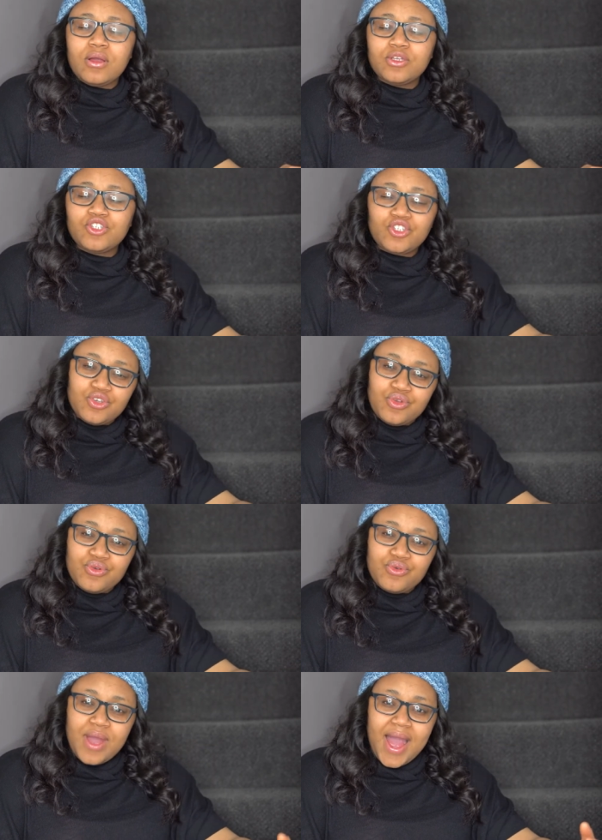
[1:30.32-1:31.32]

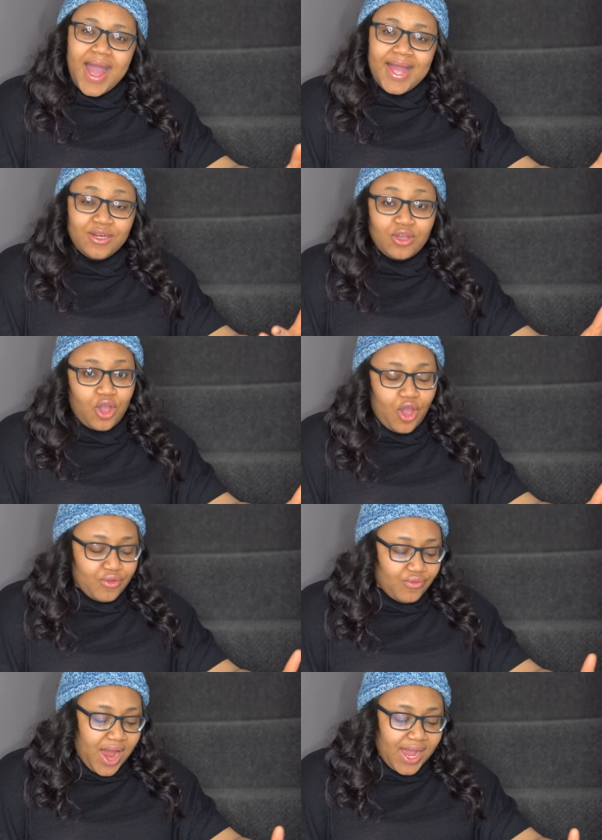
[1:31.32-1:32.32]
shoe and
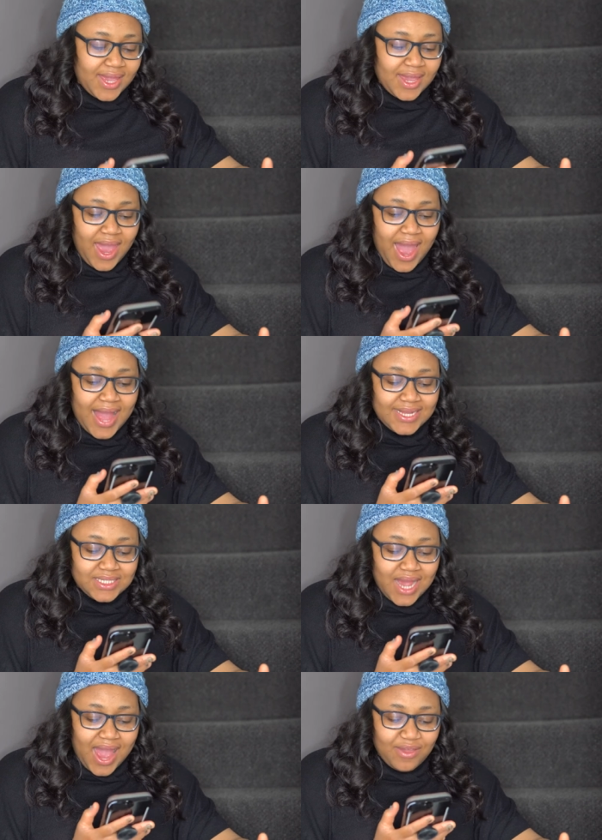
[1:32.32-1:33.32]
coat rack,
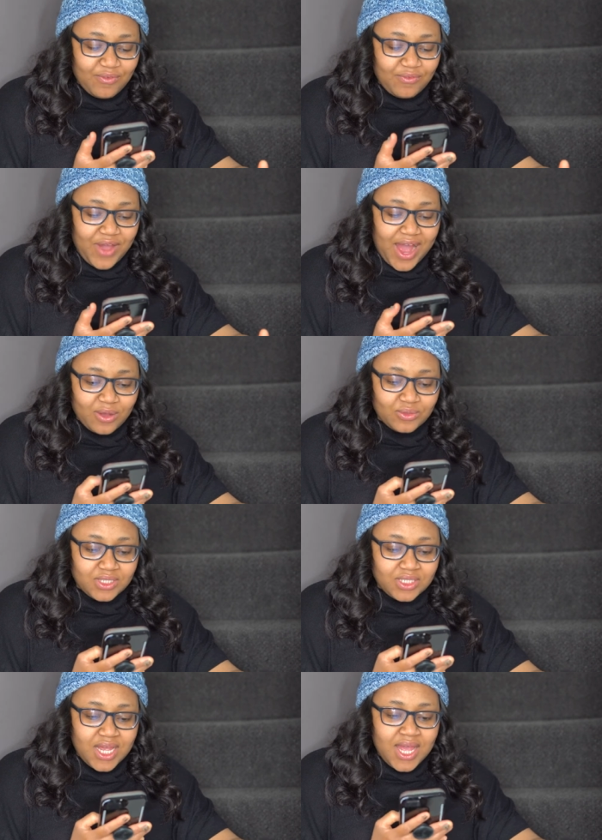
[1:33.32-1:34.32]
and I
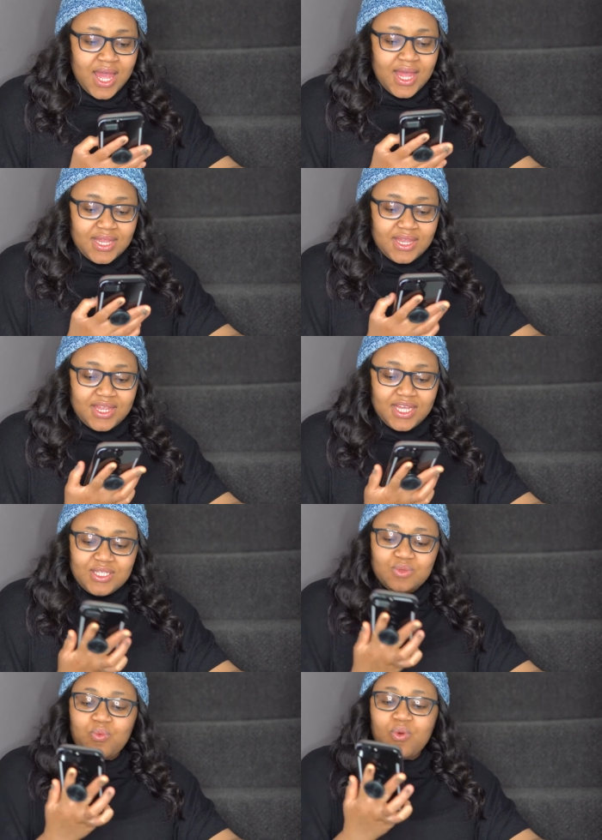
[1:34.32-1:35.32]
found this